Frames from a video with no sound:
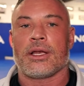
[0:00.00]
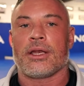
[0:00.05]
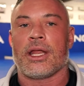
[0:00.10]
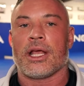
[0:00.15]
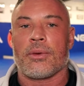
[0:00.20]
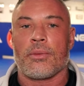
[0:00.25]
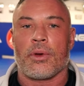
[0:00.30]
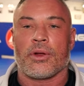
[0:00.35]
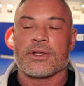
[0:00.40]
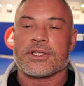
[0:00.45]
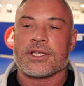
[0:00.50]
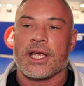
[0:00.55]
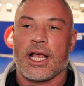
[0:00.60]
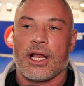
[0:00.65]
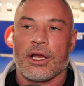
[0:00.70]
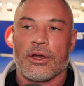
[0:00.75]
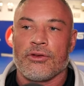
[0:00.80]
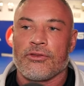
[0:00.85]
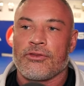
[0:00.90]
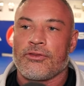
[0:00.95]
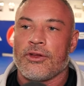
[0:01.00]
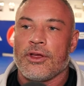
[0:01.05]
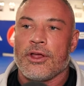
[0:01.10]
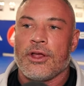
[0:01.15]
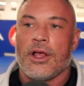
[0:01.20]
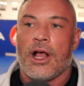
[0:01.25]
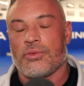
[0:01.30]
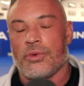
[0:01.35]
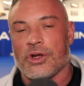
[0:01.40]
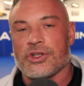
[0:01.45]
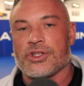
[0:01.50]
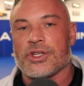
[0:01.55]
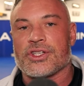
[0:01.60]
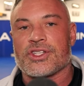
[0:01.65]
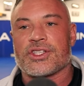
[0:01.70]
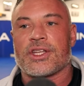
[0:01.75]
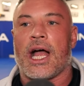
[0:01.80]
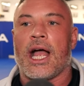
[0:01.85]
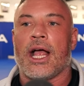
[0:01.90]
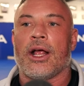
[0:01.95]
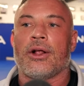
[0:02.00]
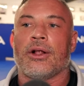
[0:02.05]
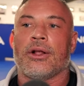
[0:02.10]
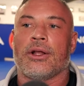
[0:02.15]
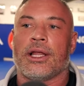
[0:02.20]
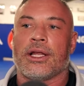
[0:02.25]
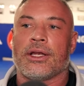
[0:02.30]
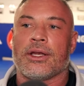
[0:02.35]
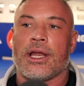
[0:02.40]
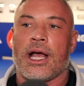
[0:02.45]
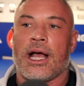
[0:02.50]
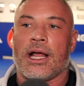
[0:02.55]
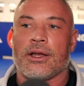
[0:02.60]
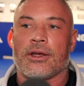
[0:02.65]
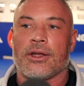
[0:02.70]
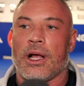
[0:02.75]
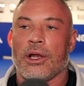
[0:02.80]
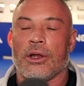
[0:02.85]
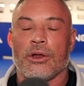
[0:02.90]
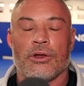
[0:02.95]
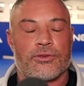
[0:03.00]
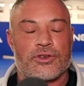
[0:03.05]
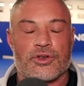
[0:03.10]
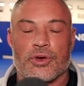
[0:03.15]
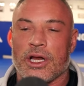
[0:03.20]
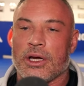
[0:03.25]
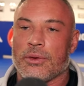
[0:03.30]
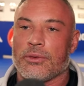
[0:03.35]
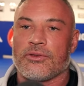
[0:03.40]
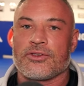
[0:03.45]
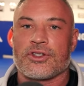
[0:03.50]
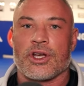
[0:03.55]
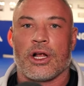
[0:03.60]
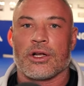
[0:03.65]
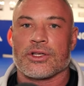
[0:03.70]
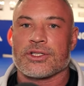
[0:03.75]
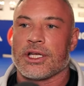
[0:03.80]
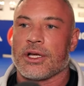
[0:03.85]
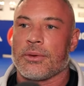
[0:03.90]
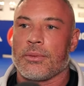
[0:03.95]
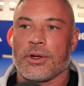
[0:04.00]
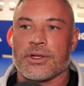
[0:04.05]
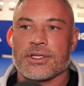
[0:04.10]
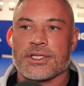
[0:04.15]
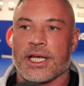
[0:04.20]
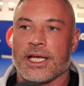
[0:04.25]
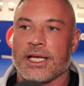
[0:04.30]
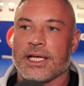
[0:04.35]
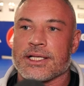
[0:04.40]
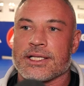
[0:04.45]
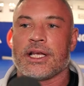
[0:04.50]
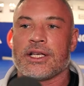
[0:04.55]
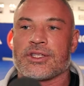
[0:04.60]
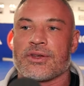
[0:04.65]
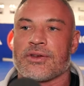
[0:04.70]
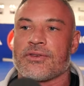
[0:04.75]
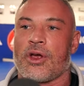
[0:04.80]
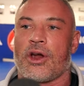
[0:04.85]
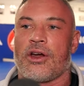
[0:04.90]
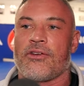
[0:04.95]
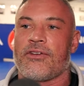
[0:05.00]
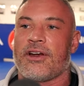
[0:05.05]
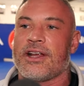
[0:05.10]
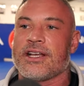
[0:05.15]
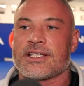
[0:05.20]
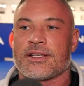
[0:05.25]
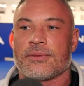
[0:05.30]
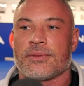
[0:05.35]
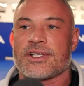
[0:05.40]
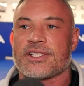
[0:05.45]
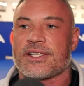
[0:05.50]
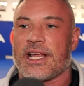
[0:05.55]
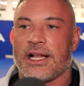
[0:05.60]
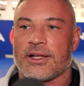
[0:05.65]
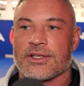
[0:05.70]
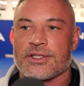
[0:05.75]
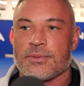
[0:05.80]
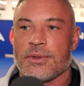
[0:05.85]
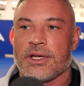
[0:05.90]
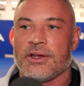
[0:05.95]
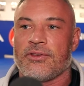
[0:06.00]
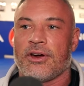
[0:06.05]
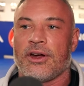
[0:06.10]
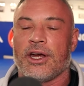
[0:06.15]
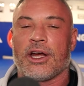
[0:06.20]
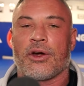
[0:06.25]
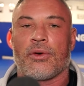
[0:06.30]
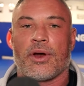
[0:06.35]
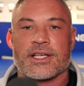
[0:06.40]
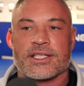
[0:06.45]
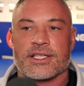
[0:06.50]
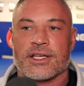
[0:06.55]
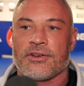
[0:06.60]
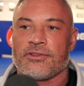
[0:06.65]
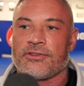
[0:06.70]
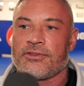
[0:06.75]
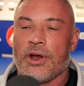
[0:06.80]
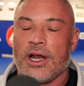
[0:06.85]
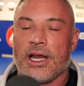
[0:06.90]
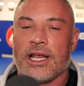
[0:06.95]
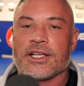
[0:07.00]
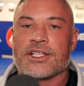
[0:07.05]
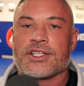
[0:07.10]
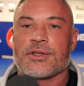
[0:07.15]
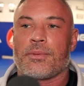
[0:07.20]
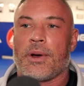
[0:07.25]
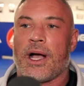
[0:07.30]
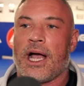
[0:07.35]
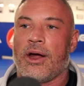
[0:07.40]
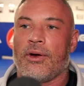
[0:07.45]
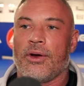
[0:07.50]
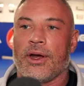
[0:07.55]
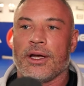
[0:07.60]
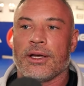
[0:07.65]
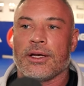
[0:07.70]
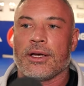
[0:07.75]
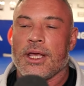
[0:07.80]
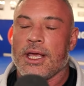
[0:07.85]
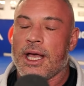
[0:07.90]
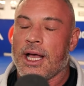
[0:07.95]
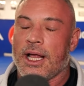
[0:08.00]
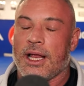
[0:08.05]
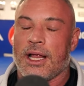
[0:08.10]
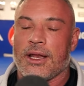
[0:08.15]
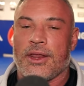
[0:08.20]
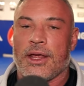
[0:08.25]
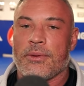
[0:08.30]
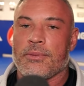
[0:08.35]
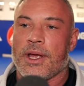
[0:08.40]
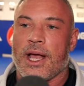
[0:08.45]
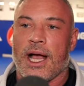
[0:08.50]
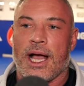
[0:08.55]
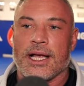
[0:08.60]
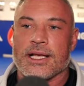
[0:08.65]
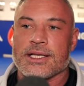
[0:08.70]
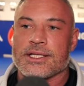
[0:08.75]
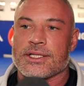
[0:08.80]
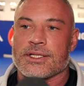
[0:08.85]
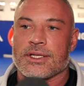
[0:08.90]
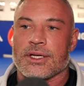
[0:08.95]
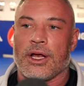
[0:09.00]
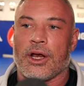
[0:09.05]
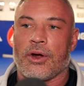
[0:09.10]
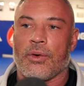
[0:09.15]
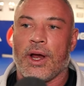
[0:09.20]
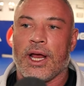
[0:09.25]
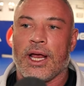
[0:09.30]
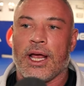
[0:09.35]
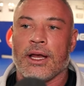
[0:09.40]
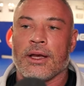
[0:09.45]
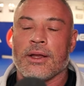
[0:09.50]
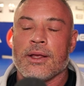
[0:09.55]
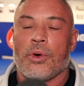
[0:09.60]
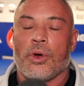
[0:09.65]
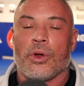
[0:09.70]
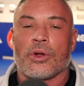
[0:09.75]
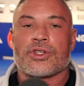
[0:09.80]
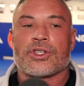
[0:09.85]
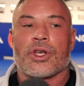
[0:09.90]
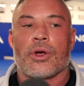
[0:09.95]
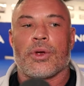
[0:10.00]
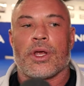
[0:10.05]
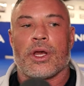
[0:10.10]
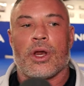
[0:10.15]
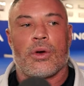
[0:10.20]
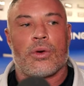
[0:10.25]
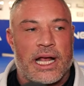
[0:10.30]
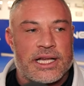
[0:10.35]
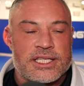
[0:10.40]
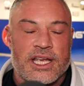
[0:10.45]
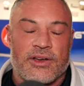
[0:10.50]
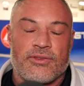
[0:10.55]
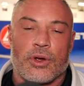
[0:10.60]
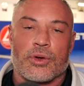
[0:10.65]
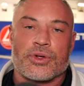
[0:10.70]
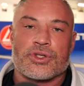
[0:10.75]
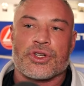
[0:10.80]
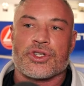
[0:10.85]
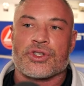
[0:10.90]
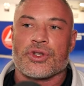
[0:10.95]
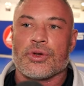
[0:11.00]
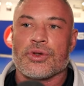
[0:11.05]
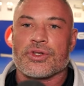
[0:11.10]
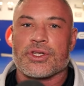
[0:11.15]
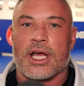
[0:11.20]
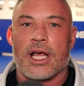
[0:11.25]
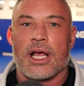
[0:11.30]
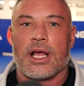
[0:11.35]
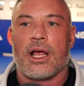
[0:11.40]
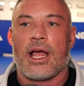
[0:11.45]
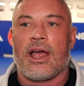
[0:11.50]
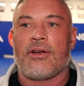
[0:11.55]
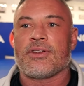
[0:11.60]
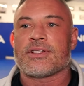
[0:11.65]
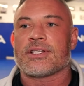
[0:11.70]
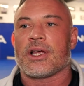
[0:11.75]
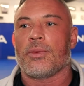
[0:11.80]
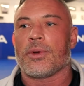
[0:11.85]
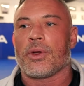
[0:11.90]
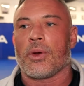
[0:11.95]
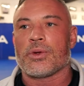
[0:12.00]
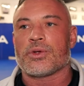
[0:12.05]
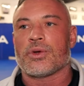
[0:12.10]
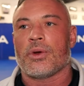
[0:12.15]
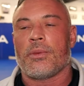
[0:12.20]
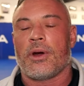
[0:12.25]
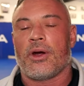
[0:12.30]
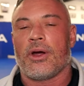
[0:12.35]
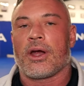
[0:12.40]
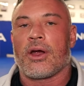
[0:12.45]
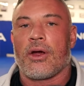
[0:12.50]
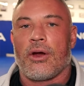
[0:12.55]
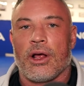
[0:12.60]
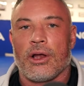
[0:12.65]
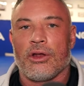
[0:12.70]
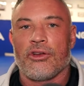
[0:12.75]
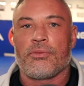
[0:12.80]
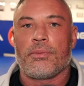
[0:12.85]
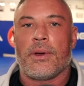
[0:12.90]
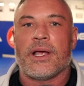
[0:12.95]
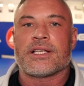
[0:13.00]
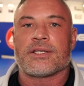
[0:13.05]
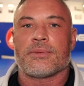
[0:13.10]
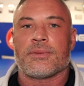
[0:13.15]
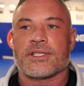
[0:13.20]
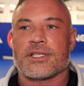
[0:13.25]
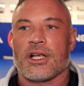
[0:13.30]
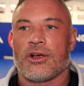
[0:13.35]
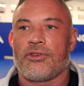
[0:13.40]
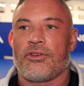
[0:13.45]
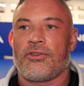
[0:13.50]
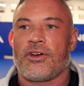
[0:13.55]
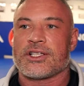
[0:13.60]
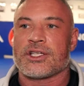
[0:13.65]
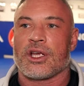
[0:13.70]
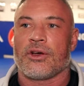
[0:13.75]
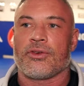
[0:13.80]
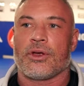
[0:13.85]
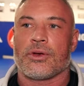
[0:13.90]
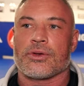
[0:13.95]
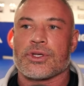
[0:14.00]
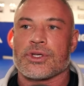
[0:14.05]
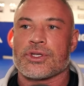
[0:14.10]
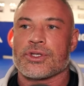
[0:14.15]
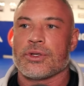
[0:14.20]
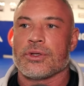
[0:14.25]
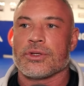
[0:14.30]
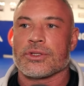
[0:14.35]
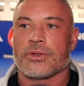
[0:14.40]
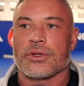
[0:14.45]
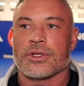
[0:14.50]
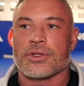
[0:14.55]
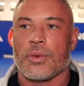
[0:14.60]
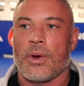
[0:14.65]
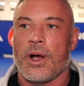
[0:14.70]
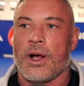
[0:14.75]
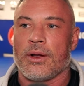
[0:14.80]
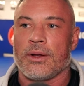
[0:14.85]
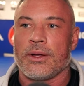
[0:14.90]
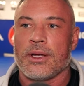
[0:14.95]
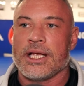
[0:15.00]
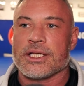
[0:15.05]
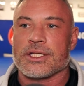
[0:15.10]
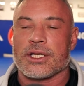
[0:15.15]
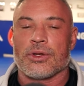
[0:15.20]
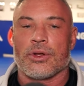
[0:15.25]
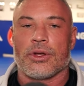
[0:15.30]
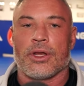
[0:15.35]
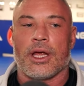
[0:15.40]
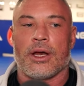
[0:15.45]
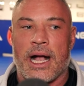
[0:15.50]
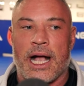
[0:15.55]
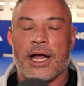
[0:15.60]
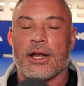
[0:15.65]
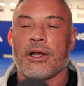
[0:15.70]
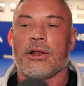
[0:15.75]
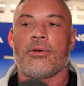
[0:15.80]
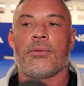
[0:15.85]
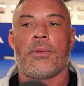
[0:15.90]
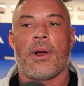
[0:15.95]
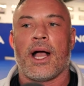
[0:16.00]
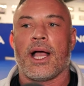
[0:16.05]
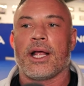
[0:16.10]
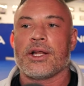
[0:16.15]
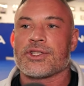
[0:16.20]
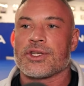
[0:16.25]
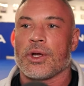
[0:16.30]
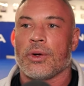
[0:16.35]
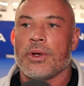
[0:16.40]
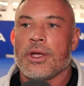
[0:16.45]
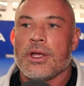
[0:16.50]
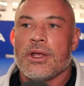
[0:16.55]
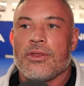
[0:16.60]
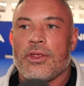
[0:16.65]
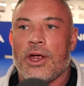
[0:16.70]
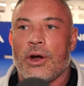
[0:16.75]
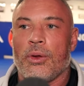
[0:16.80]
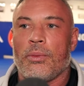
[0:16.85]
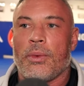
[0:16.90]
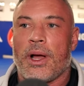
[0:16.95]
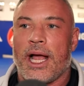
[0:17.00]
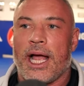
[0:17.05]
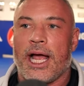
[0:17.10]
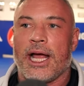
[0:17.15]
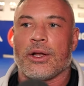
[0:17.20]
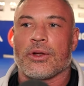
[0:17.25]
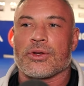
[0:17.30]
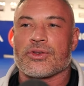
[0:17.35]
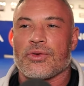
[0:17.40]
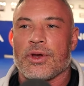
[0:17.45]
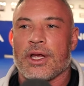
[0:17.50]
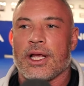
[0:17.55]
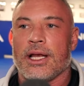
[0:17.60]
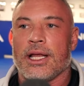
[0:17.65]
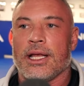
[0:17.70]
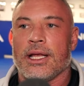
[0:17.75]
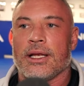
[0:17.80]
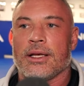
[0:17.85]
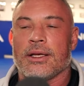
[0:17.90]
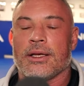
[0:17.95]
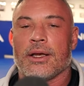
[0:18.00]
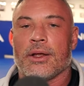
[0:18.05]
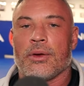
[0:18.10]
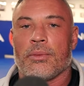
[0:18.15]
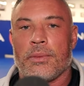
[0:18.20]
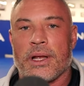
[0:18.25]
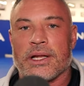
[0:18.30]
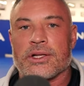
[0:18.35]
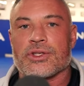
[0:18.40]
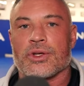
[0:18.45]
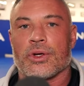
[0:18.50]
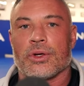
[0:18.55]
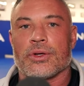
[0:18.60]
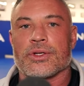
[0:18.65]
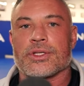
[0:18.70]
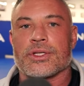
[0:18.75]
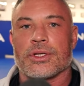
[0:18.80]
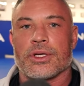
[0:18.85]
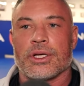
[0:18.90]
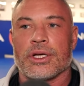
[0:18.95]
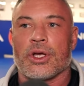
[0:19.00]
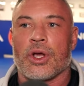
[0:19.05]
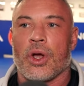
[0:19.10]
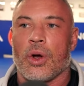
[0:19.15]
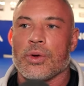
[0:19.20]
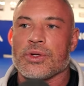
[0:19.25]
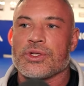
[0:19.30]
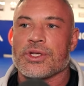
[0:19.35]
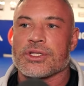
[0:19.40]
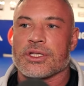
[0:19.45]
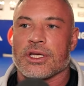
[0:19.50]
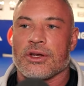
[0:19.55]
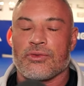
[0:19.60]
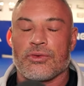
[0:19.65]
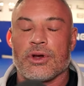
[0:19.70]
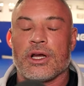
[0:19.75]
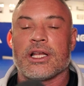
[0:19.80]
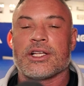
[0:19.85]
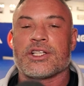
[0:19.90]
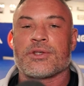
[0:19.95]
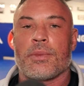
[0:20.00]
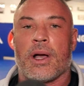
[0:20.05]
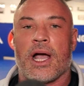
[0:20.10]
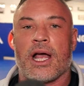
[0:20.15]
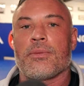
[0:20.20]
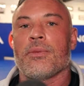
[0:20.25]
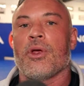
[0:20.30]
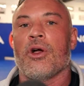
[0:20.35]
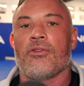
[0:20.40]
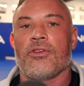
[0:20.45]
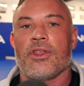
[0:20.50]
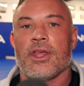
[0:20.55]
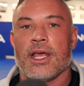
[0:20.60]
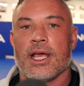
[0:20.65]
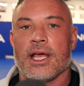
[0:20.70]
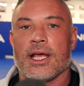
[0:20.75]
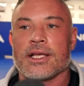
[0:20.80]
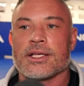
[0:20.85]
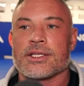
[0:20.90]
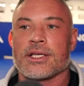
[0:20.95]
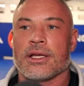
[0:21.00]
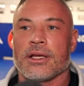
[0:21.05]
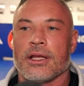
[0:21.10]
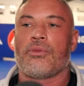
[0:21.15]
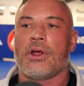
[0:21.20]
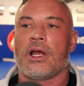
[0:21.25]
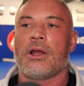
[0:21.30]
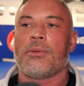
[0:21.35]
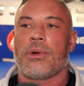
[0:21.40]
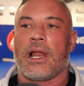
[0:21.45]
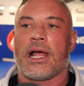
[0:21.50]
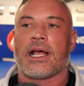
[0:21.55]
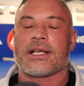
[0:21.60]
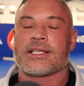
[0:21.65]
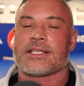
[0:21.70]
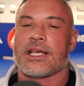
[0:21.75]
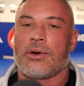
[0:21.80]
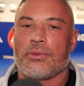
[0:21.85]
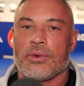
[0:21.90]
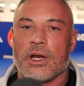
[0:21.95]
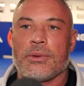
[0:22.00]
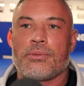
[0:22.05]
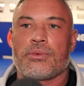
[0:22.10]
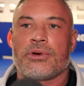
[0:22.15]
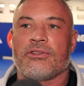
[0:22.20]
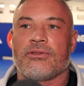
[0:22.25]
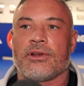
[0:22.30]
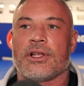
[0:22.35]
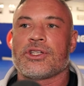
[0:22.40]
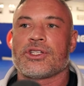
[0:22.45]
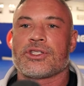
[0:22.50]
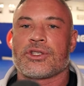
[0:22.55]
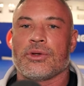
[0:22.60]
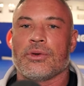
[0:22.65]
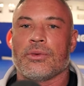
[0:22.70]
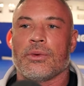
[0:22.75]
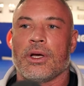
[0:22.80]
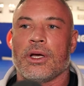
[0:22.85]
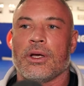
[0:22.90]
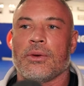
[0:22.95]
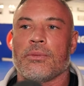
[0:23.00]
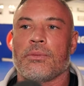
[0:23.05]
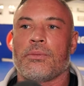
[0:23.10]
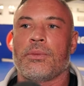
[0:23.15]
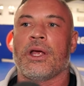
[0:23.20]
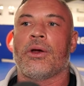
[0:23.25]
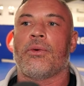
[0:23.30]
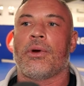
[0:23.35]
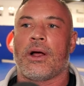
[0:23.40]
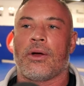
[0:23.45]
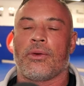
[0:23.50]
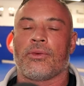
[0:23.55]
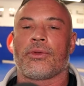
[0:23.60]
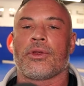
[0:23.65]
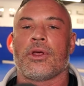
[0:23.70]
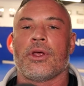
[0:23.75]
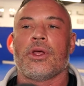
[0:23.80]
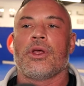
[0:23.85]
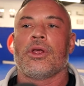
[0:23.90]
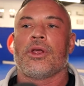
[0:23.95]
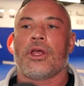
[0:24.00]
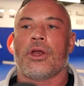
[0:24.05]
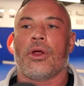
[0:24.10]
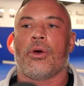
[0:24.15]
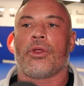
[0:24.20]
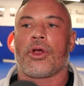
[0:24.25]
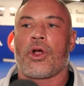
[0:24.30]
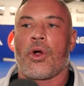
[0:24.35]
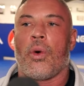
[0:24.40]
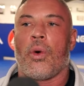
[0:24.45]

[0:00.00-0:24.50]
Nigamonte. I love Roger's style, and I love training with Charles Nigamonte. He's got a very similar style to me, very aggressive, really inspiring. Yeah, them guys are great. And also, you know, Ottavio Sousa, every time we go to America, I love basing myself with Ottavio Sousa as well. He's another idol of mine. So they're all my idols, really, and mentors and coaches that have really inspired me over the years. And really, like I said, I'm really privileged to be around, you know, the